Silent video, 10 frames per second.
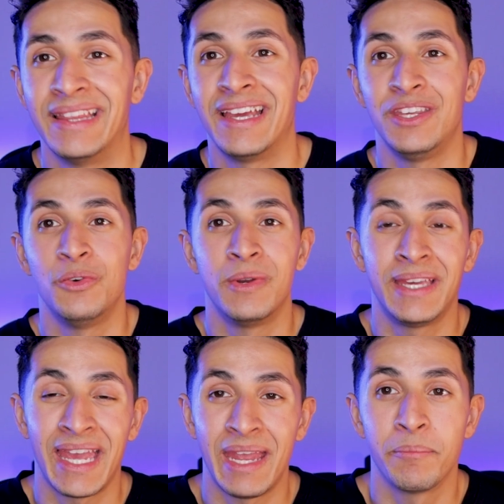and that you
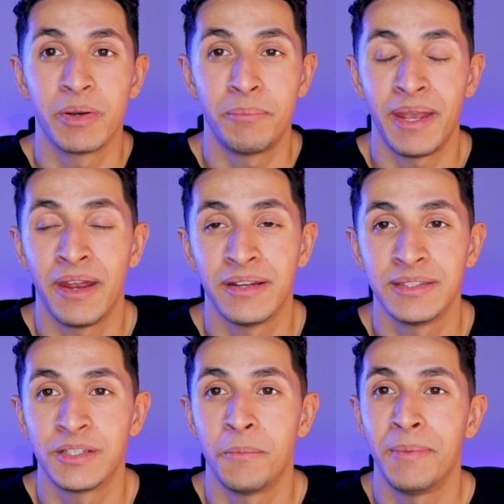came prepared.
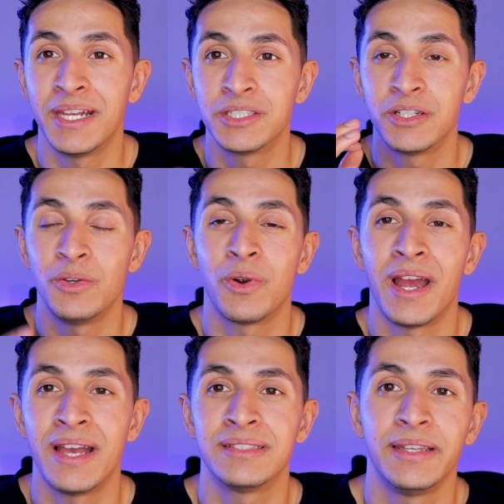And so make sure you are
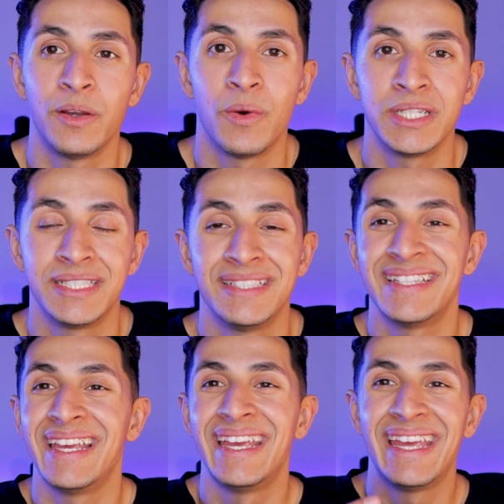asking
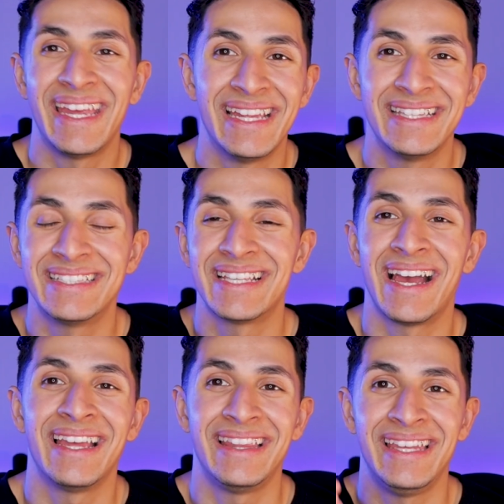questions
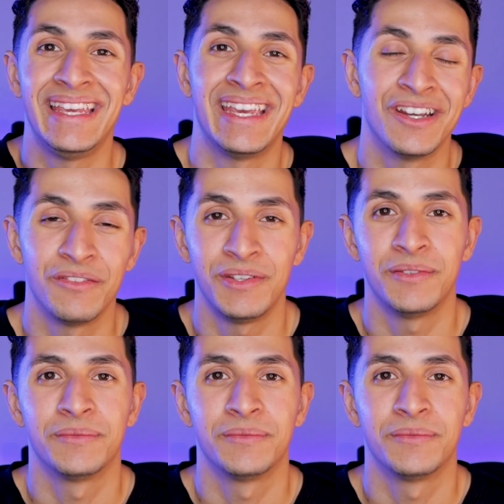inside the interview.